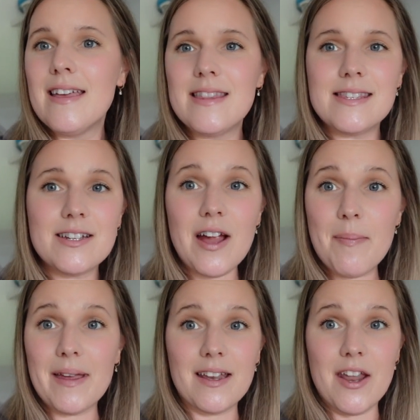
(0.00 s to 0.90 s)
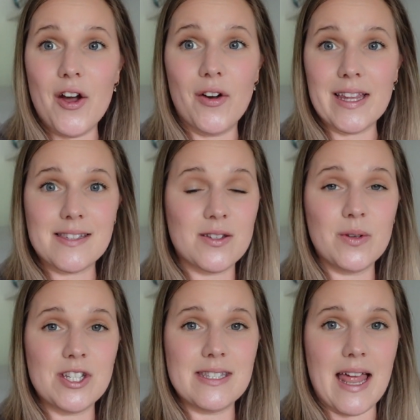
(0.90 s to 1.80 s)
This year, I'm like, no, like
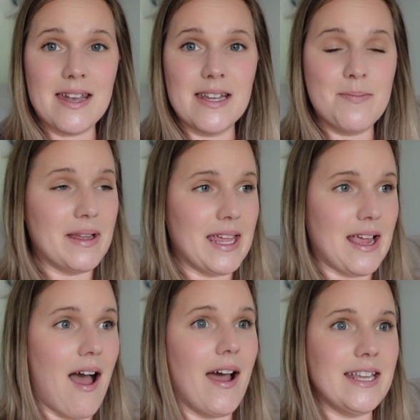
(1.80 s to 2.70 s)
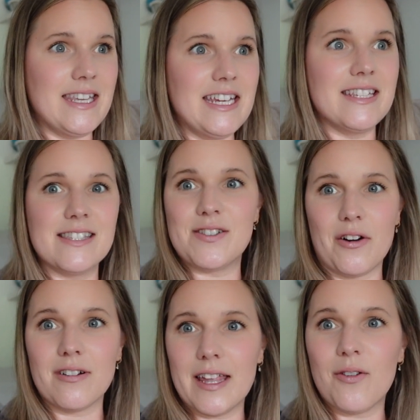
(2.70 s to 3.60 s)
school just ended, but like I need to
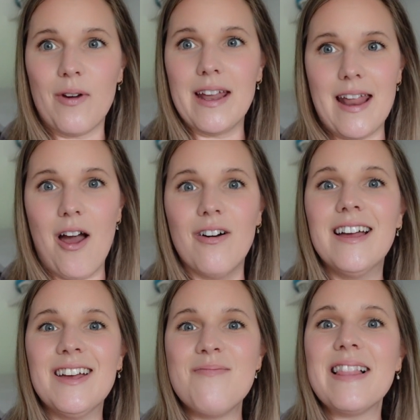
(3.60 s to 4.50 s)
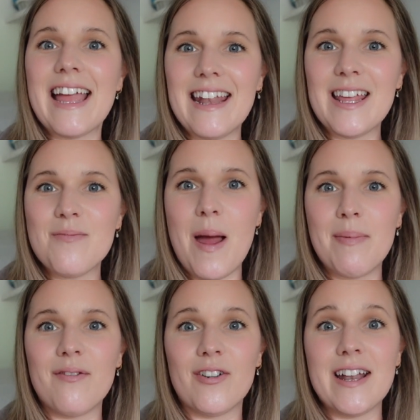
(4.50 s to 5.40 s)
start like right now planning and
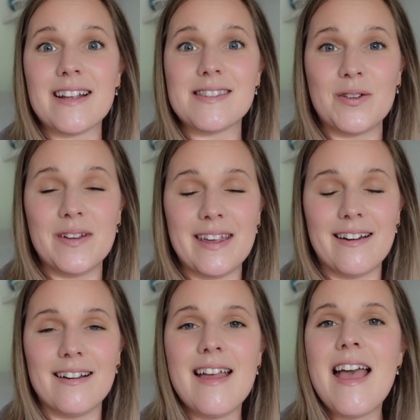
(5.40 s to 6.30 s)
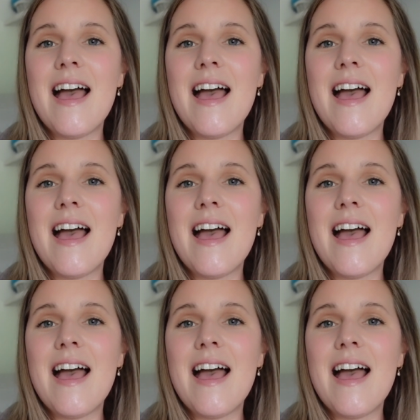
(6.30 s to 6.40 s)
prepping for next school year.